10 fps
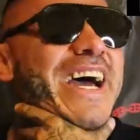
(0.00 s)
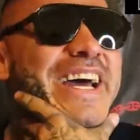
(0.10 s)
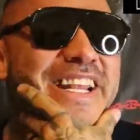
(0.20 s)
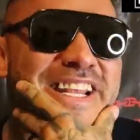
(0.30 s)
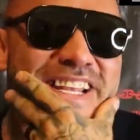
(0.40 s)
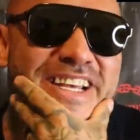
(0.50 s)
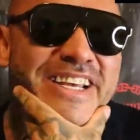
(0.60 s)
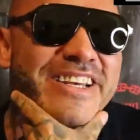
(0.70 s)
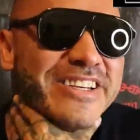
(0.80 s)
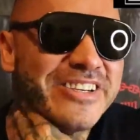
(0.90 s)
and,
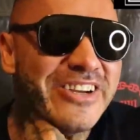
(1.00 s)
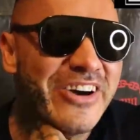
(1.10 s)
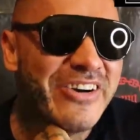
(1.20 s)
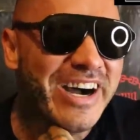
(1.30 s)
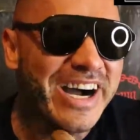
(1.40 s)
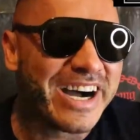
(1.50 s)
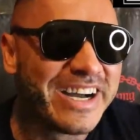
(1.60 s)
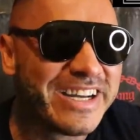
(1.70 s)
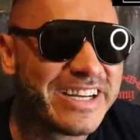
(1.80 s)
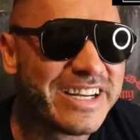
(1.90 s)
you know,
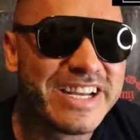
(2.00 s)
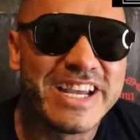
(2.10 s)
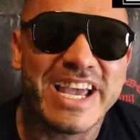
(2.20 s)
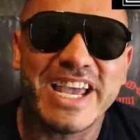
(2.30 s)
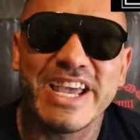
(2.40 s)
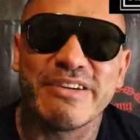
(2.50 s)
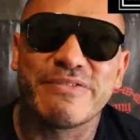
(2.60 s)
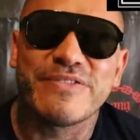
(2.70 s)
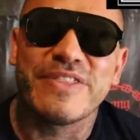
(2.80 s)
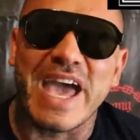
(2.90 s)
uh,
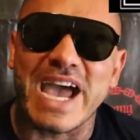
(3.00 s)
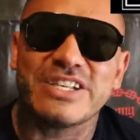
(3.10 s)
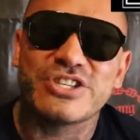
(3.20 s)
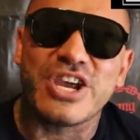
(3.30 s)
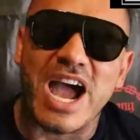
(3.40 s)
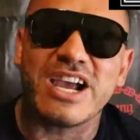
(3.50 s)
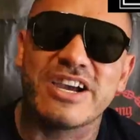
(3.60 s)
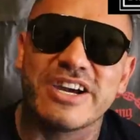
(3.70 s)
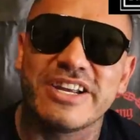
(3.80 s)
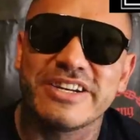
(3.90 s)
if that
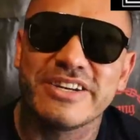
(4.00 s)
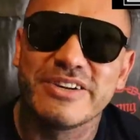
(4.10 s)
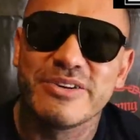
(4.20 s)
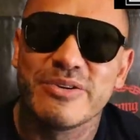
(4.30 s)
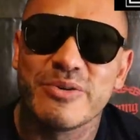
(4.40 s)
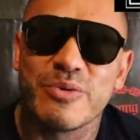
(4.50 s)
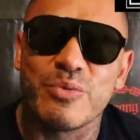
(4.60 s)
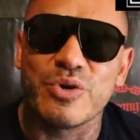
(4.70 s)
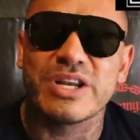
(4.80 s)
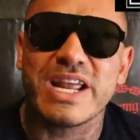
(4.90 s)
shotgun
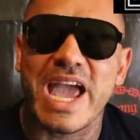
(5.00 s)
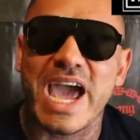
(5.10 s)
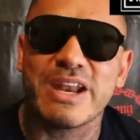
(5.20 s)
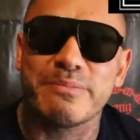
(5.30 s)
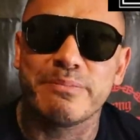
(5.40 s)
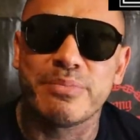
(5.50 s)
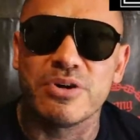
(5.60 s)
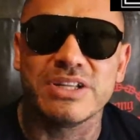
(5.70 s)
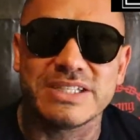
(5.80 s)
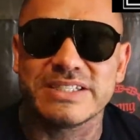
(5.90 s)
would have had
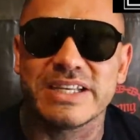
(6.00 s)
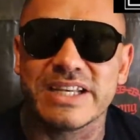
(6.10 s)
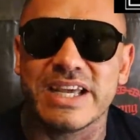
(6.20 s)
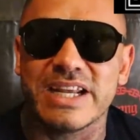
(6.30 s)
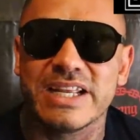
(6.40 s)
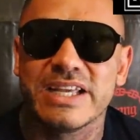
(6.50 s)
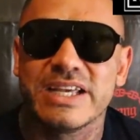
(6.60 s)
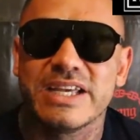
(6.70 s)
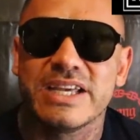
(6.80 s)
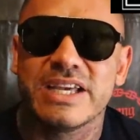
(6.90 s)
bullets in it,
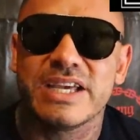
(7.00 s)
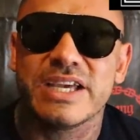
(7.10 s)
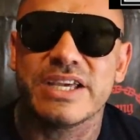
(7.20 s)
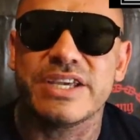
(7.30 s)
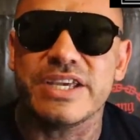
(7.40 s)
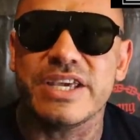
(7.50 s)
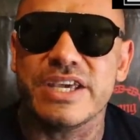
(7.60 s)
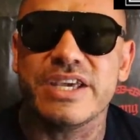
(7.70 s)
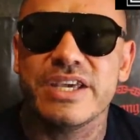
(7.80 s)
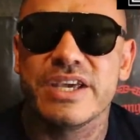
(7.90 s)

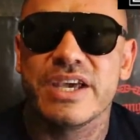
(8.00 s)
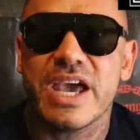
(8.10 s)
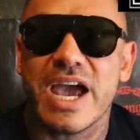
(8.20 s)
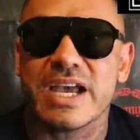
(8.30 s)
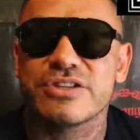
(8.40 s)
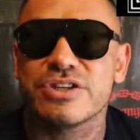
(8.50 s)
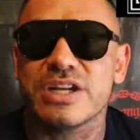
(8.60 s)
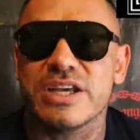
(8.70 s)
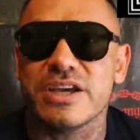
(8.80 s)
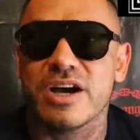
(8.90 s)
he
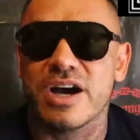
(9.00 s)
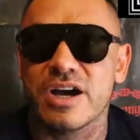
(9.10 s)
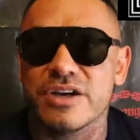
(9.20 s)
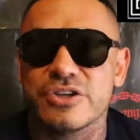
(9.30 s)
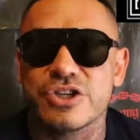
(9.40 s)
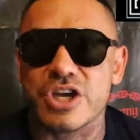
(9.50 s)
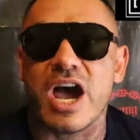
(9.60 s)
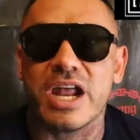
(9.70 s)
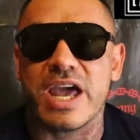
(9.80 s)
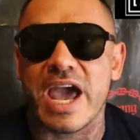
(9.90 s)
actually uh,
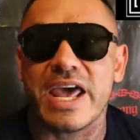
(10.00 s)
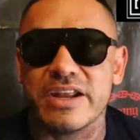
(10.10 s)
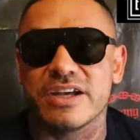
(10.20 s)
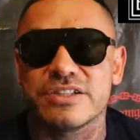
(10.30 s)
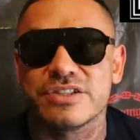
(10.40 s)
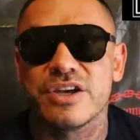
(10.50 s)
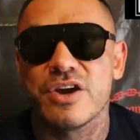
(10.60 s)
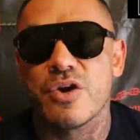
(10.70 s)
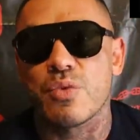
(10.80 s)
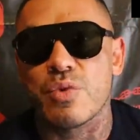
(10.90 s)
shot at us
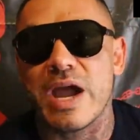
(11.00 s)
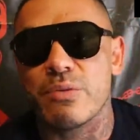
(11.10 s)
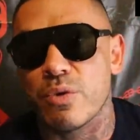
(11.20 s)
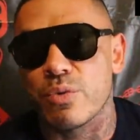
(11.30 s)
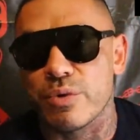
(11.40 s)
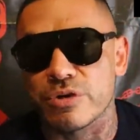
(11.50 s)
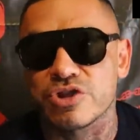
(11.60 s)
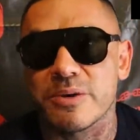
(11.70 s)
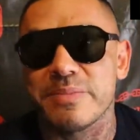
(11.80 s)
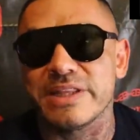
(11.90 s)
right when we were
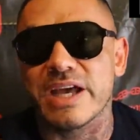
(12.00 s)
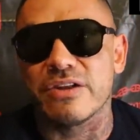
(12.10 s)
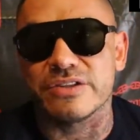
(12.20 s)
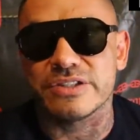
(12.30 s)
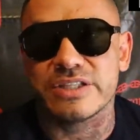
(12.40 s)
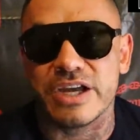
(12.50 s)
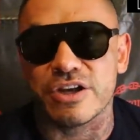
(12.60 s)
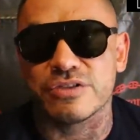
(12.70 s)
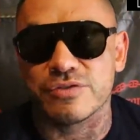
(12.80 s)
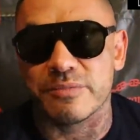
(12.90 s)
jumping down the
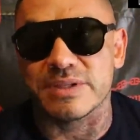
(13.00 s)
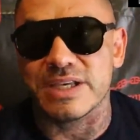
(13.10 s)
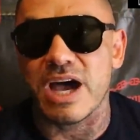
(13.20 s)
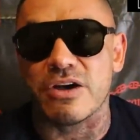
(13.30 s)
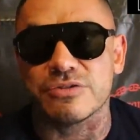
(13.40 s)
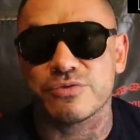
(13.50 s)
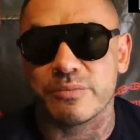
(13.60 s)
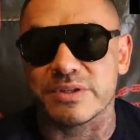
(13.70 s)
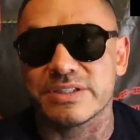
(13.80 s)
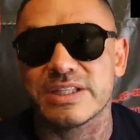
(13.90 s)
stairs from his house,
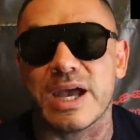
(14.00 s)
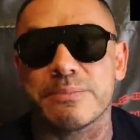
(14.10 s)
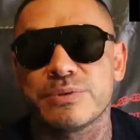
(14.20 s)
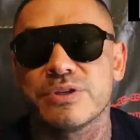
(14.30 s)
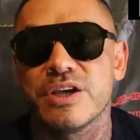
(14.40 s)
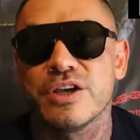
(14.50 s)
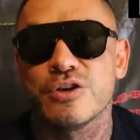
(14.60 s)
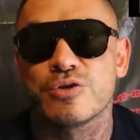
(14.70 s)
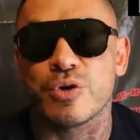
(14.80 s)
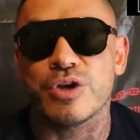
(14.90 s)
from the steps.
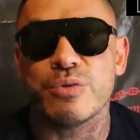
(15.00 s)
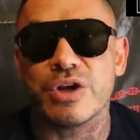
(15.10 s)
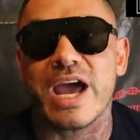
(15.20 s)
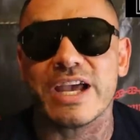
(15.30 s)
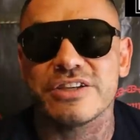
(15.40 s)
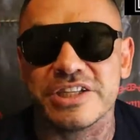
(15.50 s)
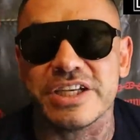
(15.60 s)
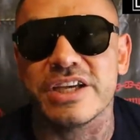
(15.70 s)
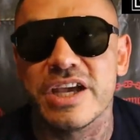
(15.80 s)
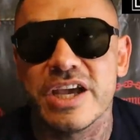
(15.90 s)
So he would
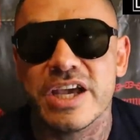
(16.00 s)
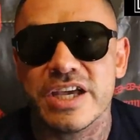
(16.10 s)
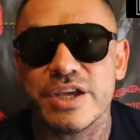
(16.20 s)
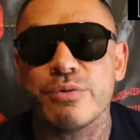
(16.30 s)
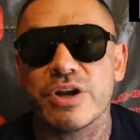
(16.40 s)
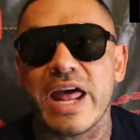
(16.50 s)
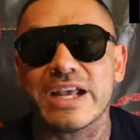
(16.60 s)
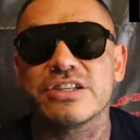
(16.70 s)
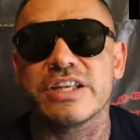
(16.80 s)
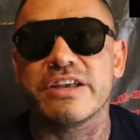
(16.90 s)
actually, he would
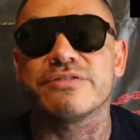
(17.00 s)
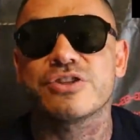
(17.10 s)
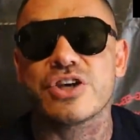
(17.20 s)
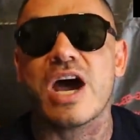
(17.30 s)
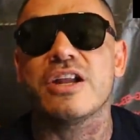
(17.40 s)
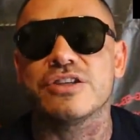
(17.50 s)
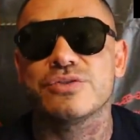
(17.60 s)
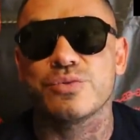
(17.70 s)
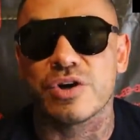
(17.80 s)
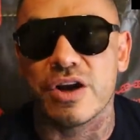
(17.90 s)
actually have shot
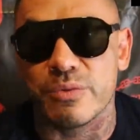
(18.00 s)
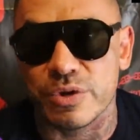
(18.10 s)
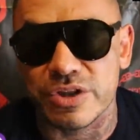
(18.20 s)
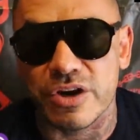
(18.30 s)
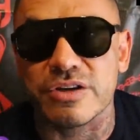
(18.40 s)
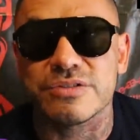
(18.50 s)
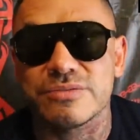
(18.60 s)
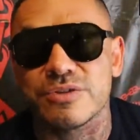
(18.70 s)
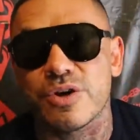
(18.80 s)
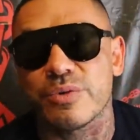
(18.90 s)
us with, with
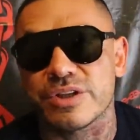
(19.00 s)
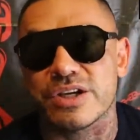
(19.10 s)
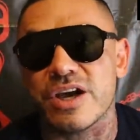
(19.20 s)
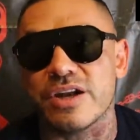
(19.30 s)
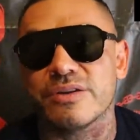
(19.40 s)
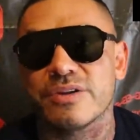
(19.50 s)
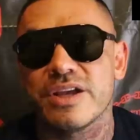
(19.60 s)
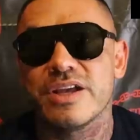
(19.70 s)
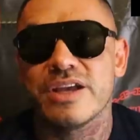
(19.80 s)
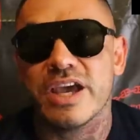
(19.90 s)
our, you know, with the gun
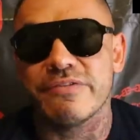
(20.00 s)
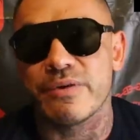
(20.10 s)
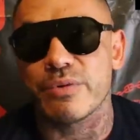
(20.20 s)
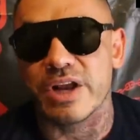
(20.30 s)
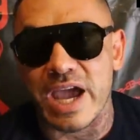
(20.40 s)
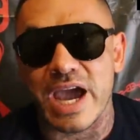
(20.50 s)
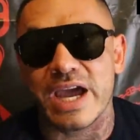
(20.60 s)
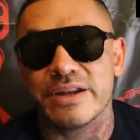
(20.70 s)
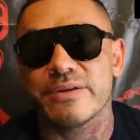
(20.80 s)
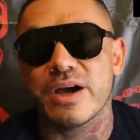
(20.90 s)
if it would have
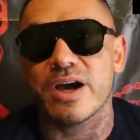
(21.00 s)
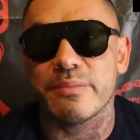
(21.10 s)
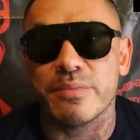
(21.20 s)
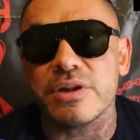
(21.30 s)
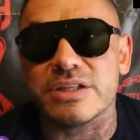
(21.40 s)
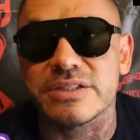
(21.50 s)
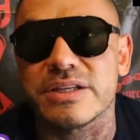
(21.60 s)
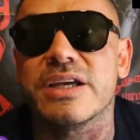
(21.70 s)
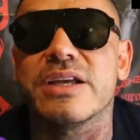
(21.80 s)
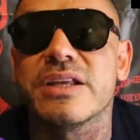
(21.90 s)
had uh, bullets
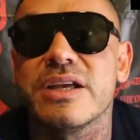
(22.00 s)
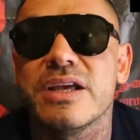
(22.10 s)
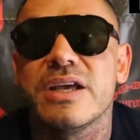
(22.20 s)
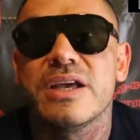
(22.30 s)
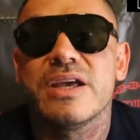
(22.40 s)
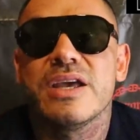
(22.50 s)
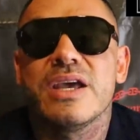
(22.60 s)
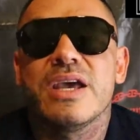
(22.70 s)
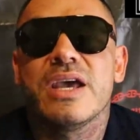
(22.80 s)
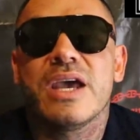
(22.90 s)
in it.
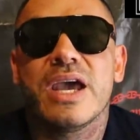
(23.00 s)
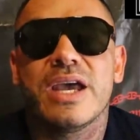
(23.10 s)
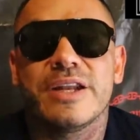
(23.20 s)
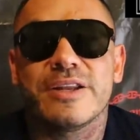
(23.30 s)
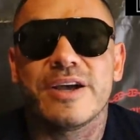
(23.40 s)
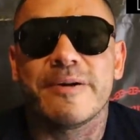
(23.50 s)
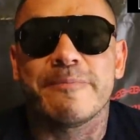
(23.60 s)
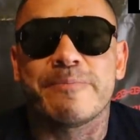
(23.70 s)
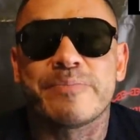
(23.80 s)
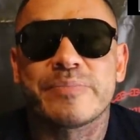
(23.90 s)
And
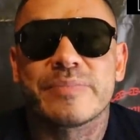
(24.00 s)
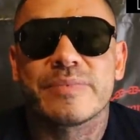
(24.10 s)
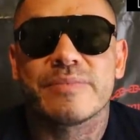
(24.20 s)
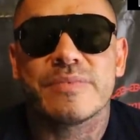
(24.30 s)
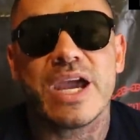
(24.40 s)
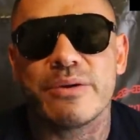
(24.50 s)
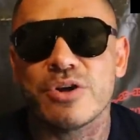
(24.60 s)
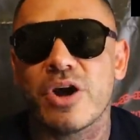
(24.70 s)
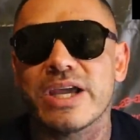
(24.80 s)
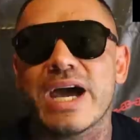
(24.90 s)
um, yeah, you
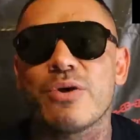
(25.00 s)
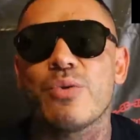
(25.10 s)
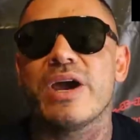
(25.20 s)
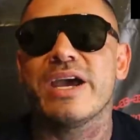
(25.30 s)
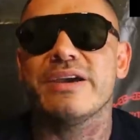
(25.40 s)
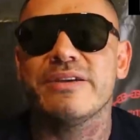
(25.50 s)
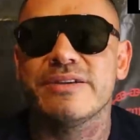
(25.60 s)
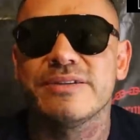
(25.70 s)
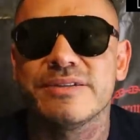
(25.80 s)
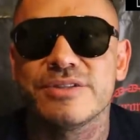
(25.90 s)
know, I got
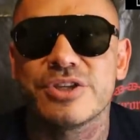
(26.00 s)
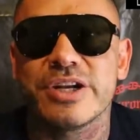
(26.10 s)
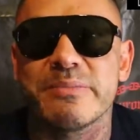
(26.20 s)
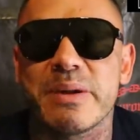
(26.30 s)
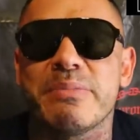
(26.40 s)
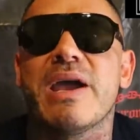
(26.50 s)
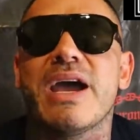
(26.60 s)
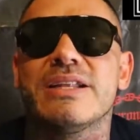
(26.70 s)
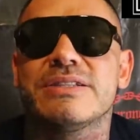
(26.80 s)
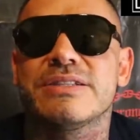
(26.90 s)
away, shit in my
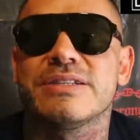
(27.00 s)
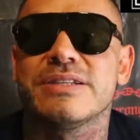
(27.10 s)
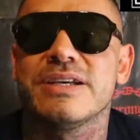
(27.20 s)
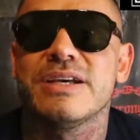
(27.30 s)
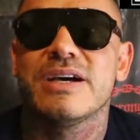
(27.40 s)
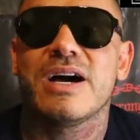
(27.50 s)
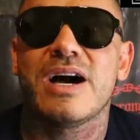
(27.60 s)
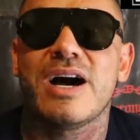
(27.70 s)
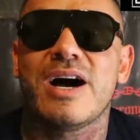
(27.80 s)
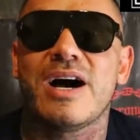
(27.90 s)
pants.
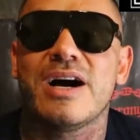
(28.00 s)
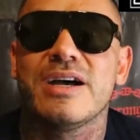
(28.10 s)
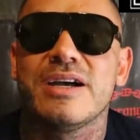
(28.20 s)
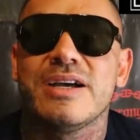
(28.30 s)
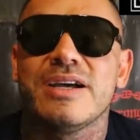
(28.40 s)
Uh,